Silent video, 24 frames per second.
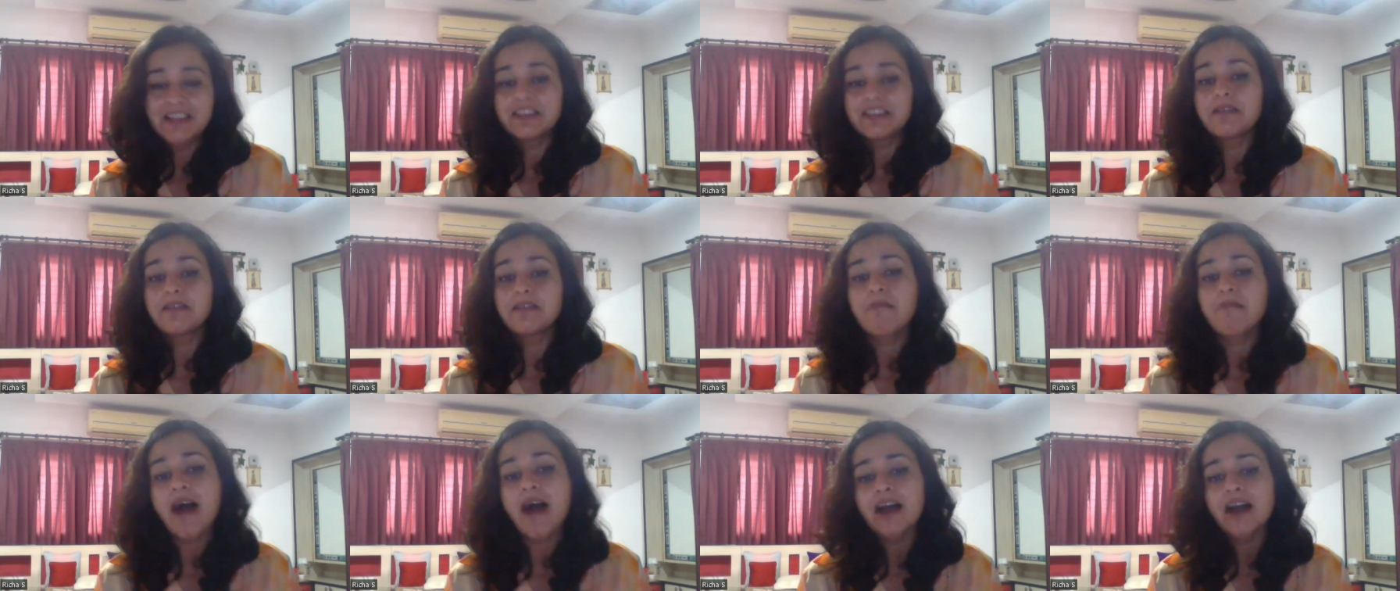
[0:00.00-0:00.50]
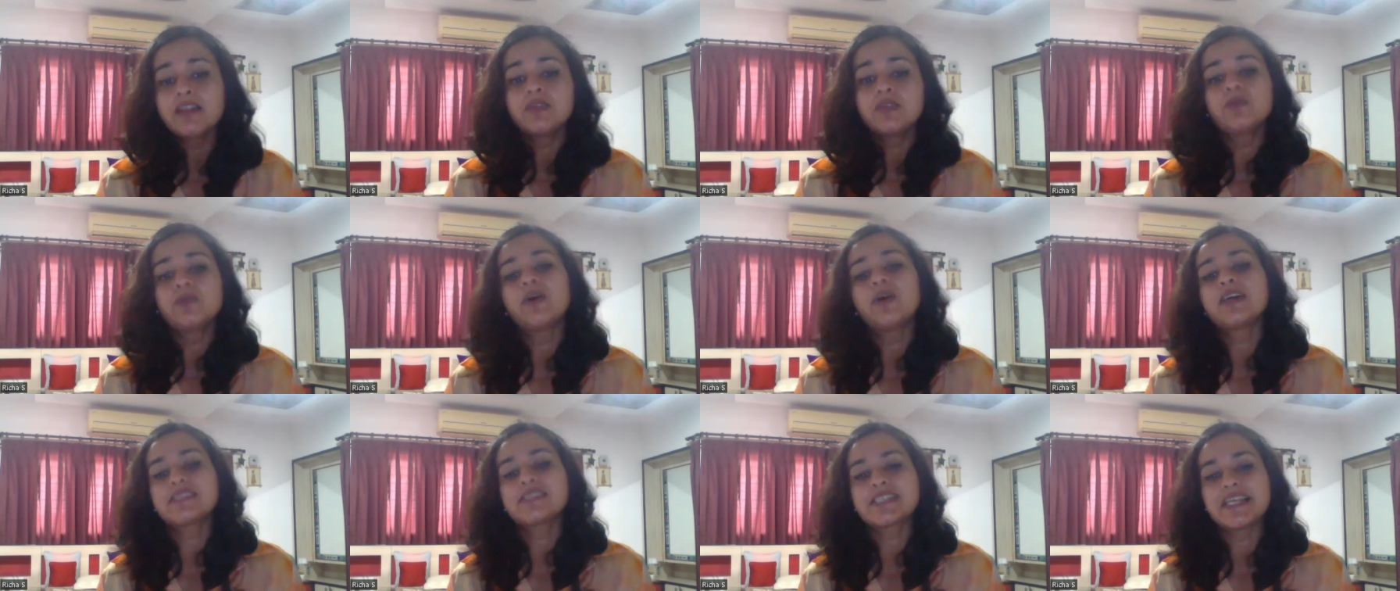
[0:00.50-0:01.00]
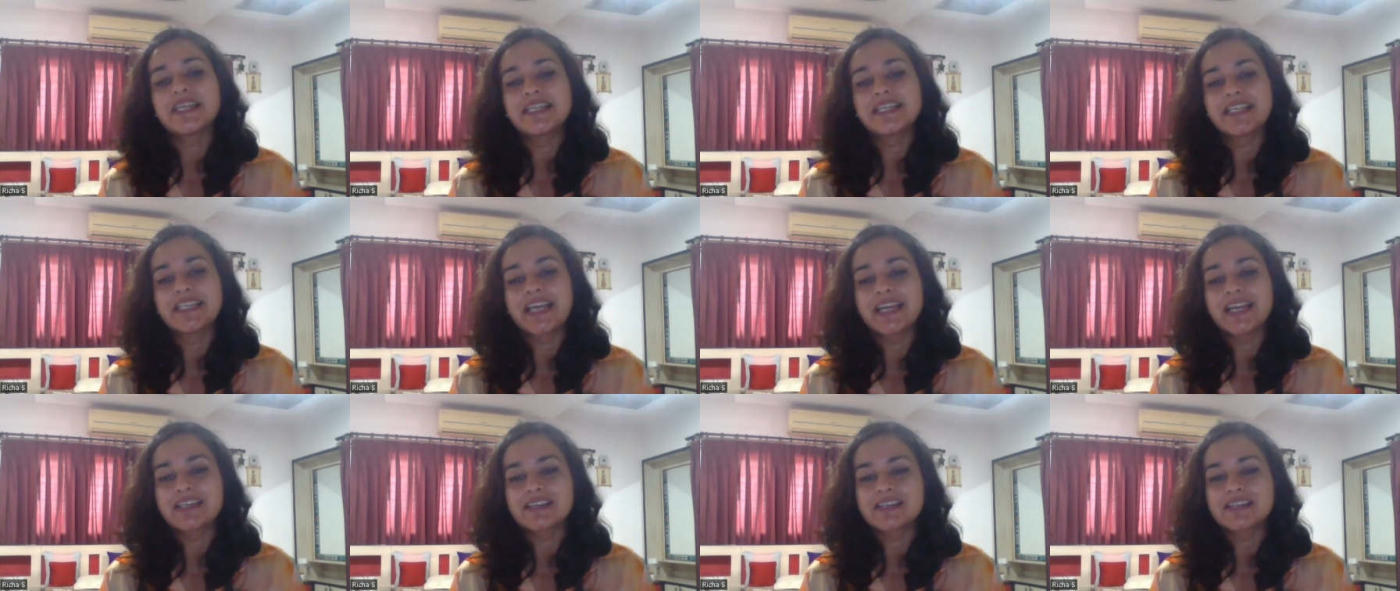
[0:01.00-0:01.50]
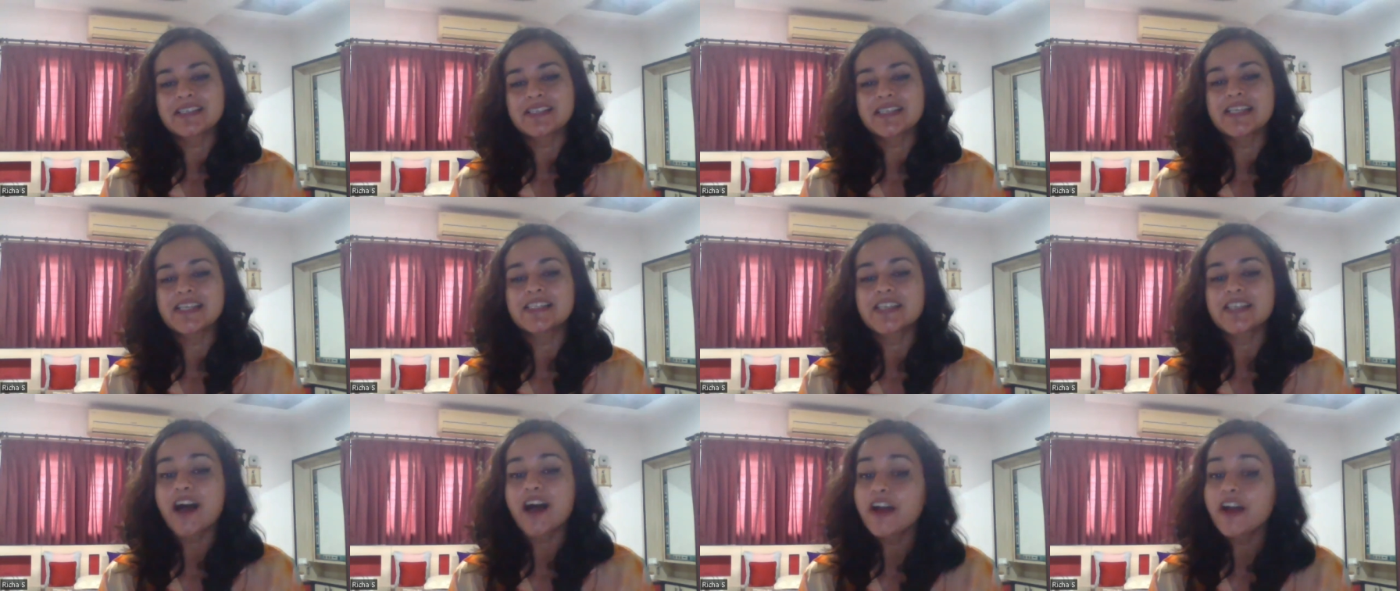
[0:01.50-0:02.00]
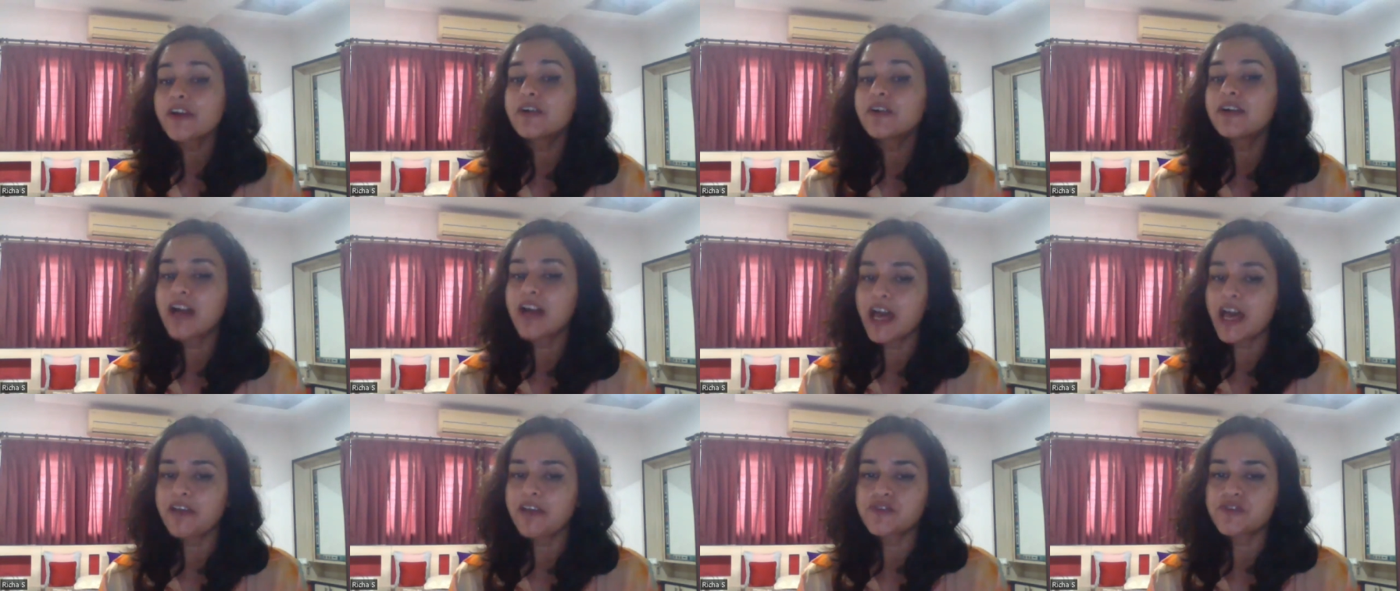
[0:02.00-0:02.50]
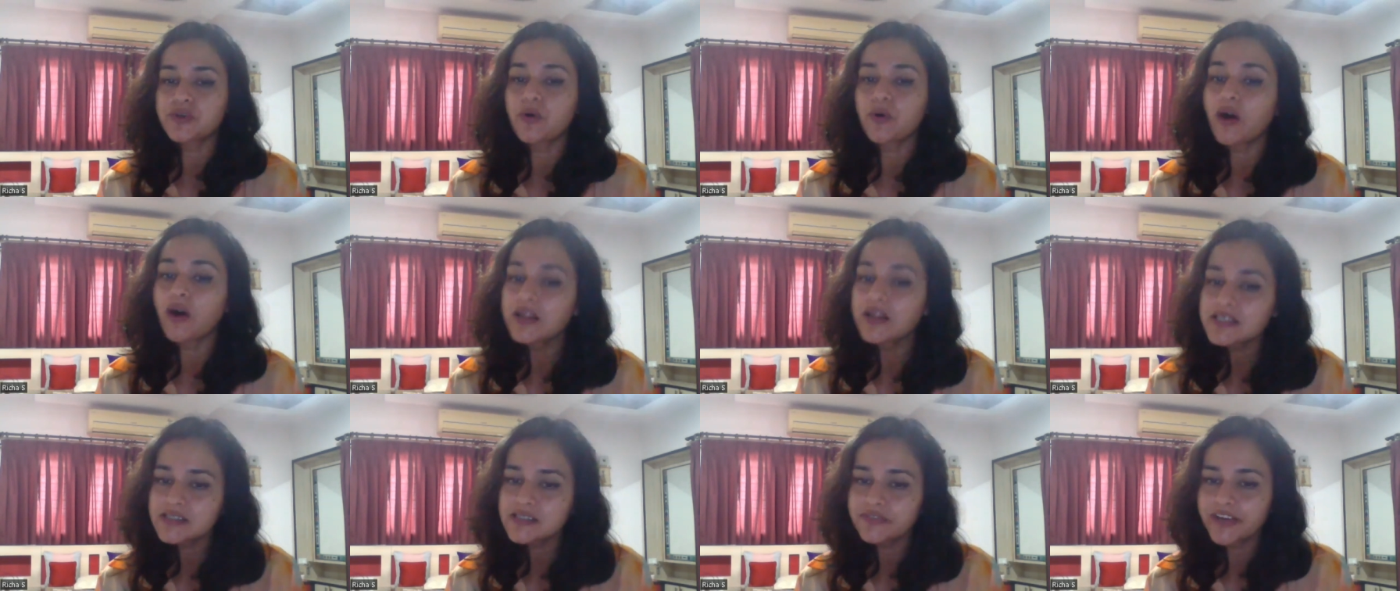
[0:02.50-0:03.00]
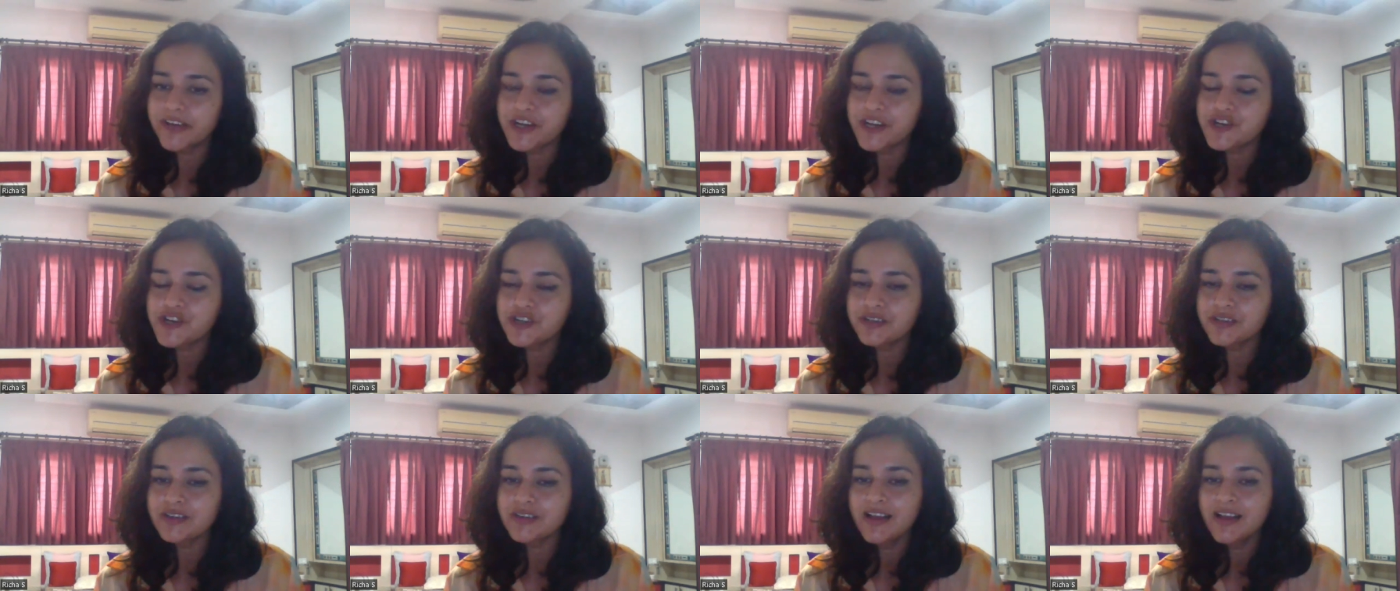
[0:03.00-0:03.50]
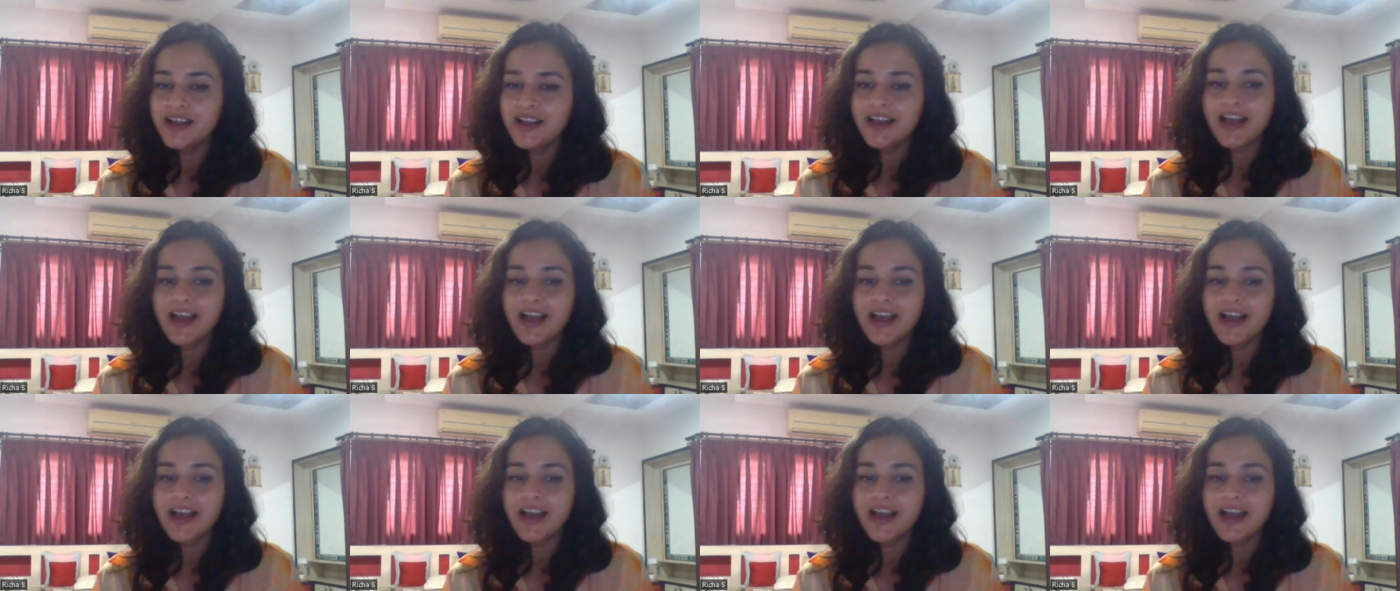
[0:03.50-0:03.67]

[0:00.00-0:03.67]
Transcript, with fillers: the man who has dedicated his entire life to conservation